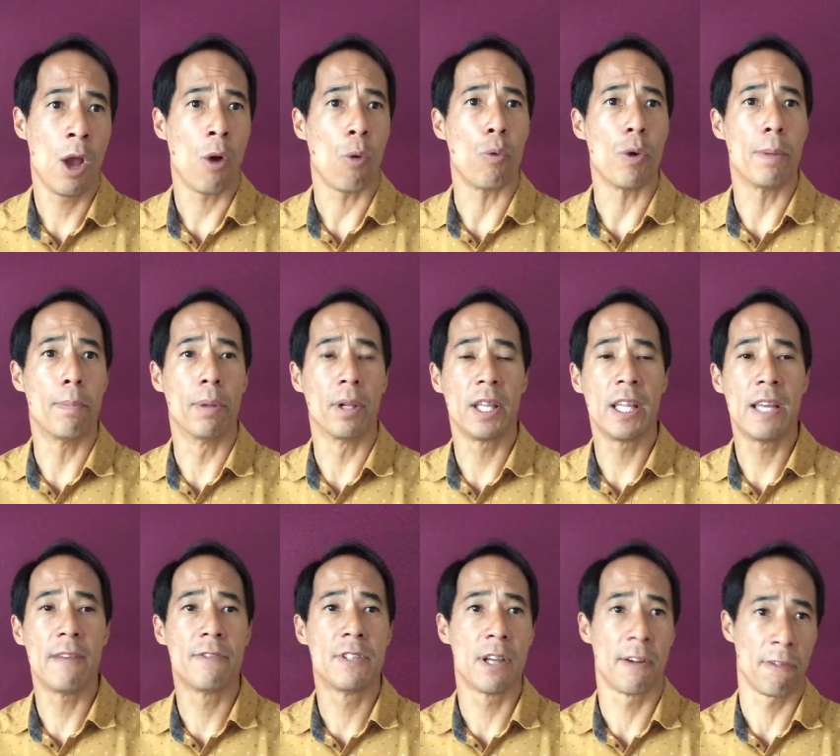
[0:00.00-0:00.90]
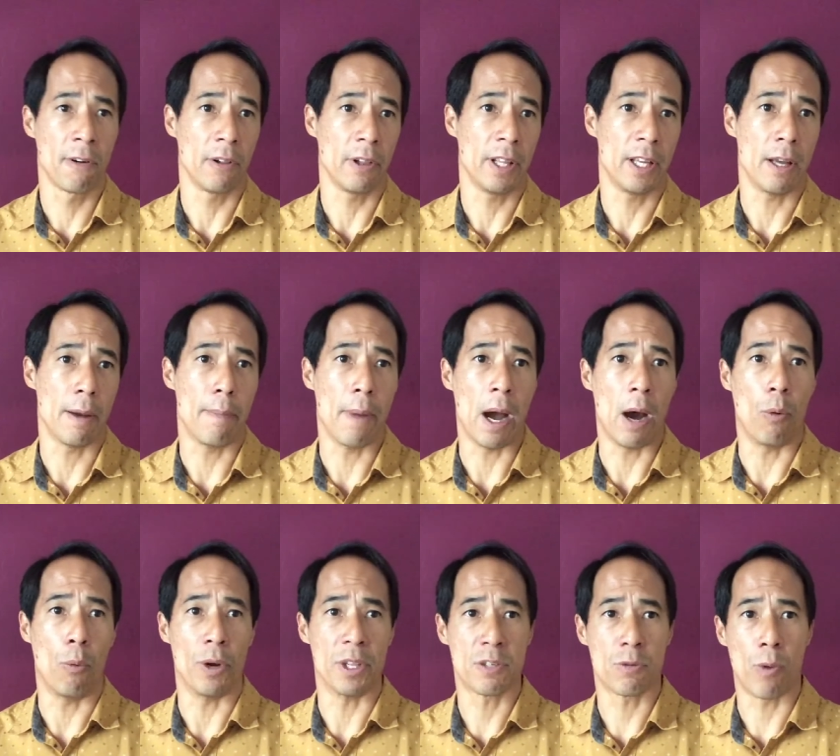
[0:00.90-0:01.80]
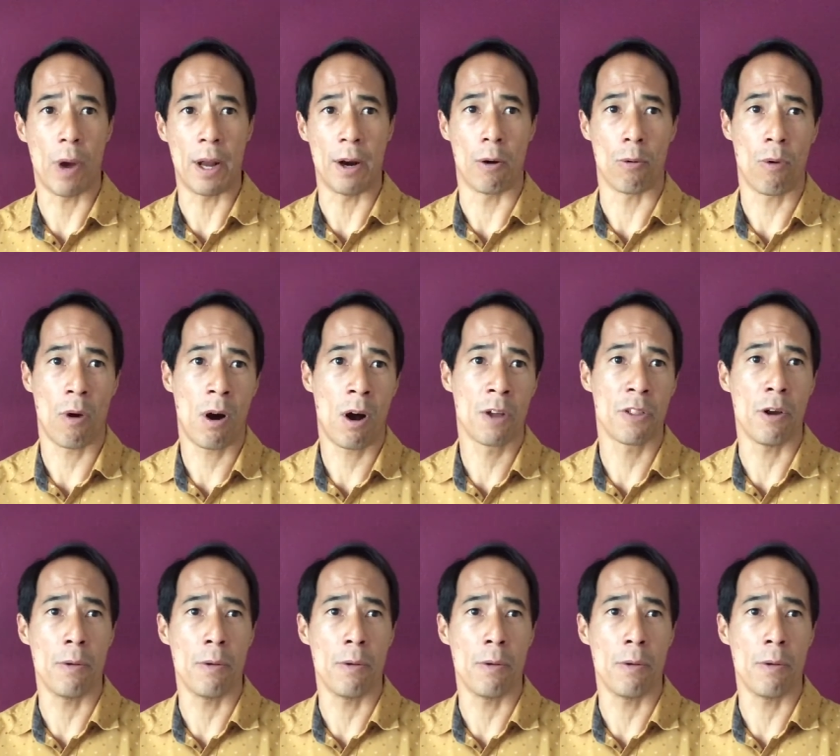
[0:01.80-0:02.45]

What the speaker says: We believe differently about what's right or wrong.